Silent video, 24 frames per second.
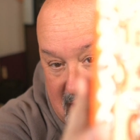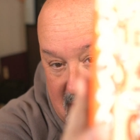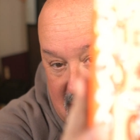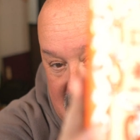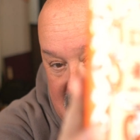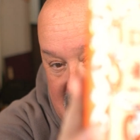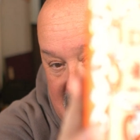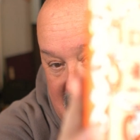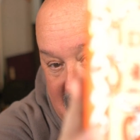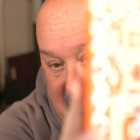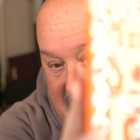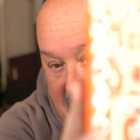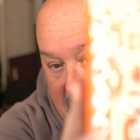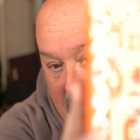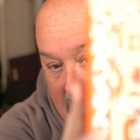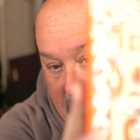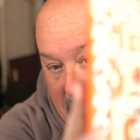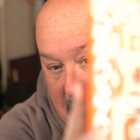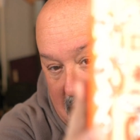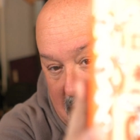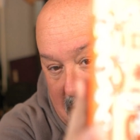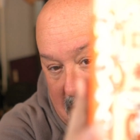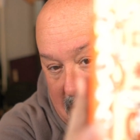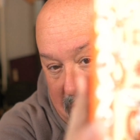Now,
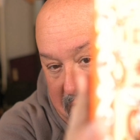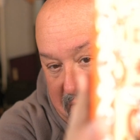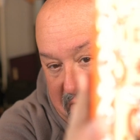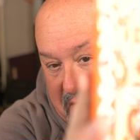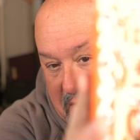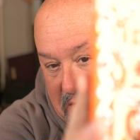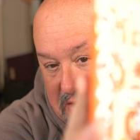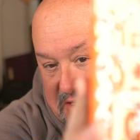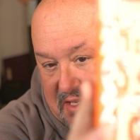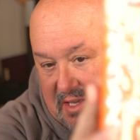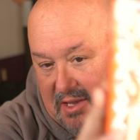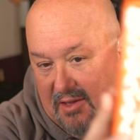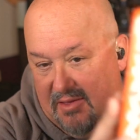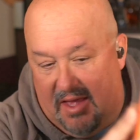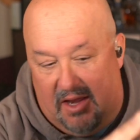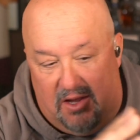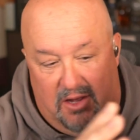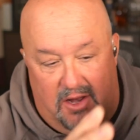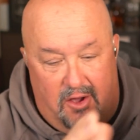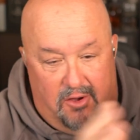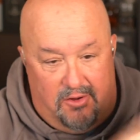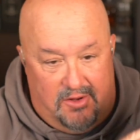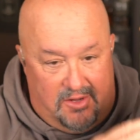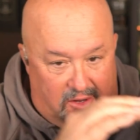for those of you that
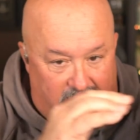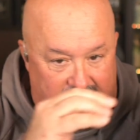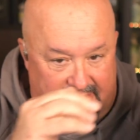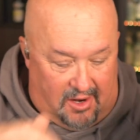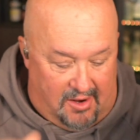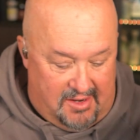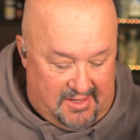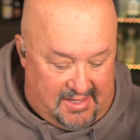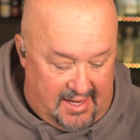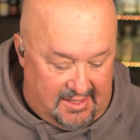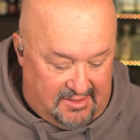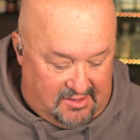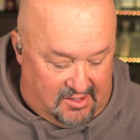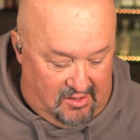know Dos Artes,